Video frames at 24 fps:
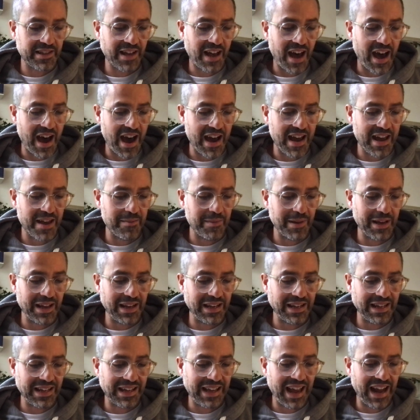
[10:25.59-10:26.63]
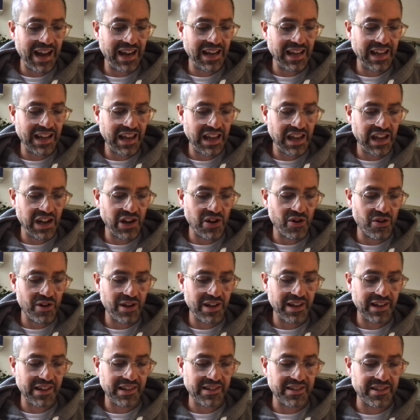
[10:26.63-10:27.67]
I am indicating here
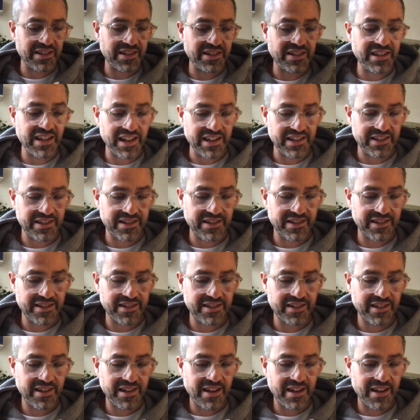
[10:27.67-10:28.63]
exists.